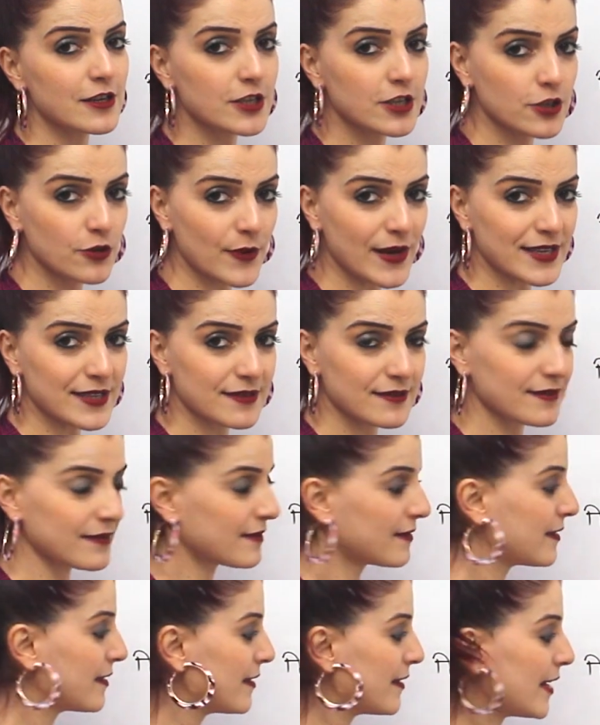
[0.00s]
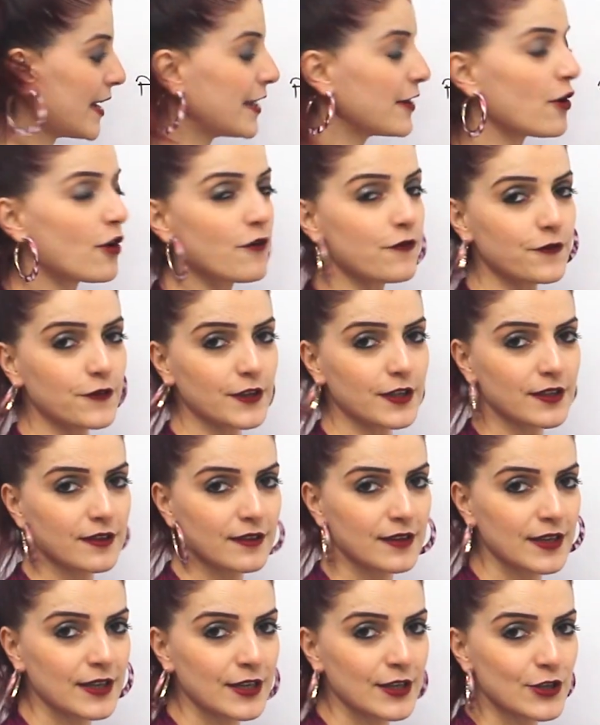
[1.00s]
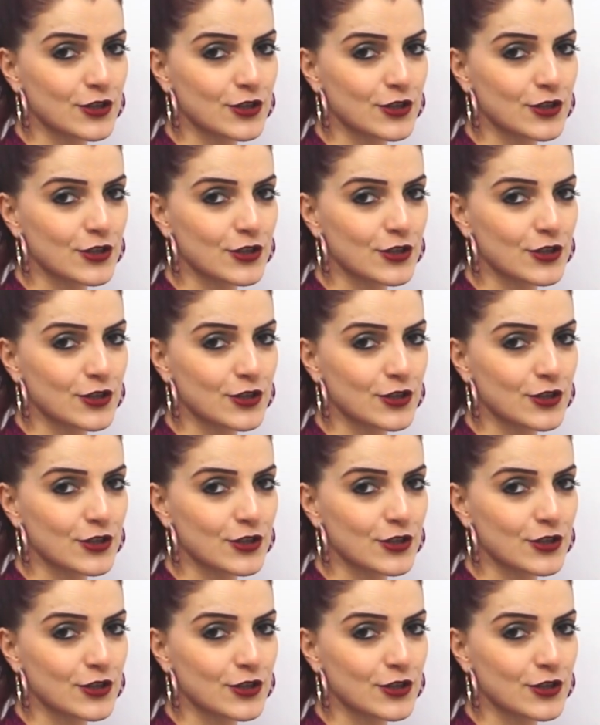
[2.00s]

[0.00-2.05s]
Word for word: request, an offer.